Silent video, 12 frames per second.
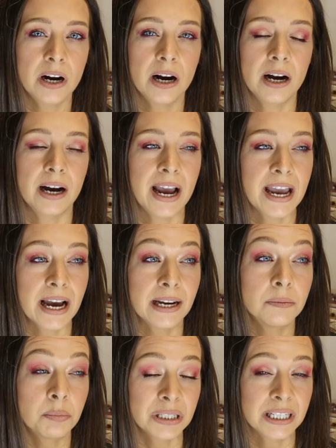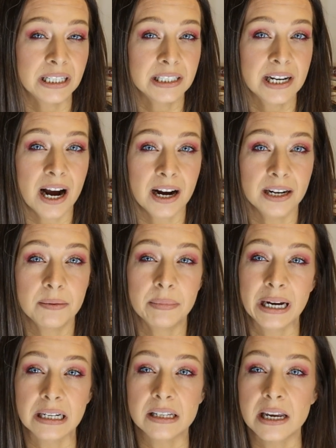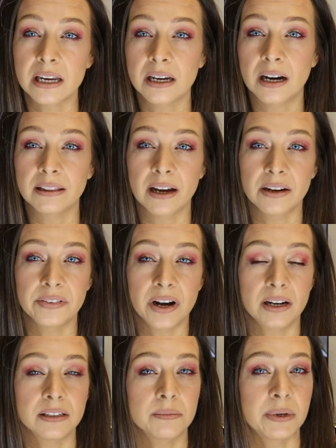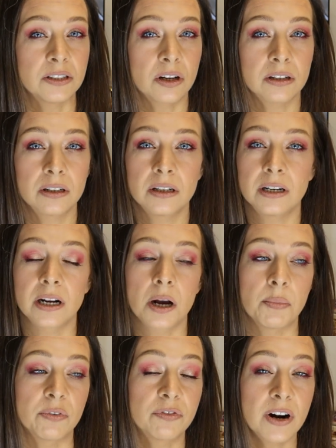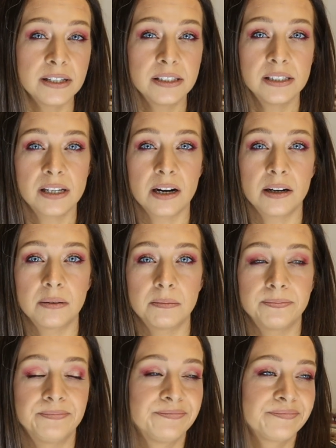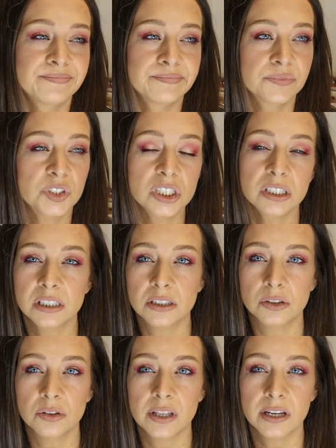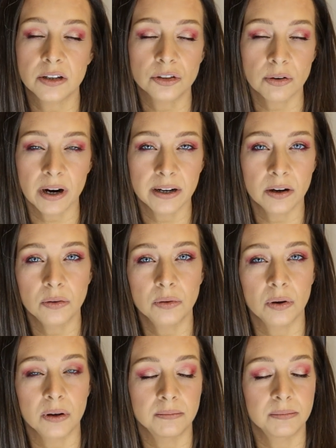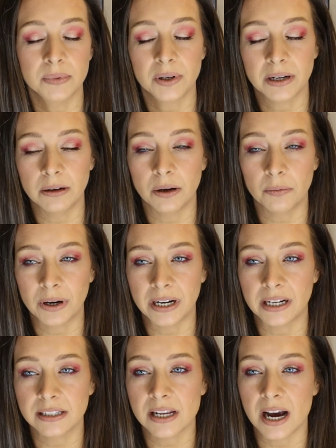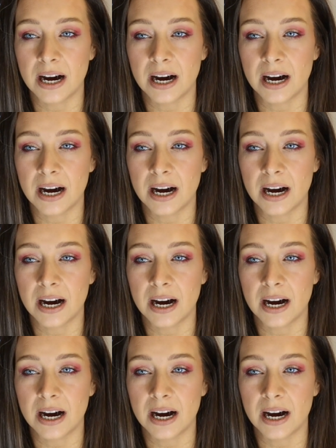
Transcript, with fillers: Uh, I had planned on passing a lot of it on to my daughter and a couple friends, um, just so they could try it out um and whatnot.